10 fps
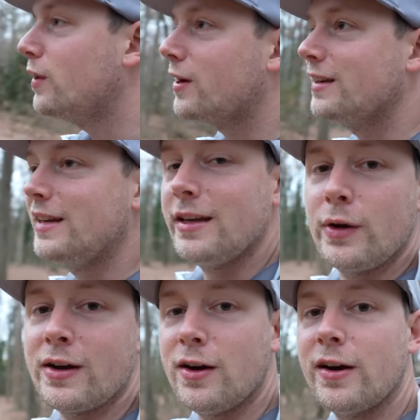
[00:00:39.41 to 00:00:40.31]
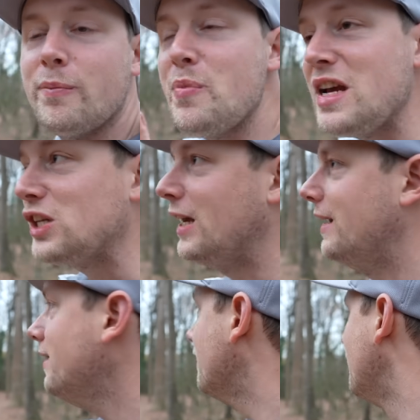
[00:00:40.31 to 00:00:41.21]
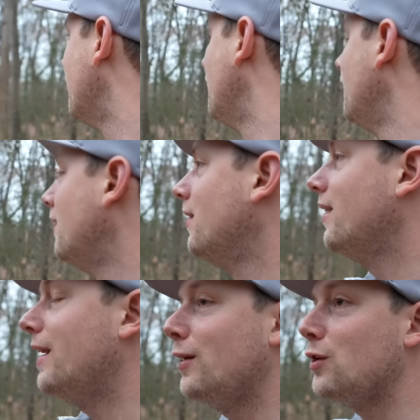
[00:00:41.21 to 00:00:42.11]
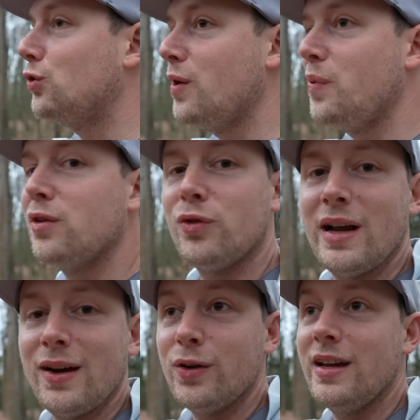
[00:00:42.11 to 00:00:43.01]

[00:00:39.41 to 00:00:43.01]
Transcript: we are continuing our mission in our triples round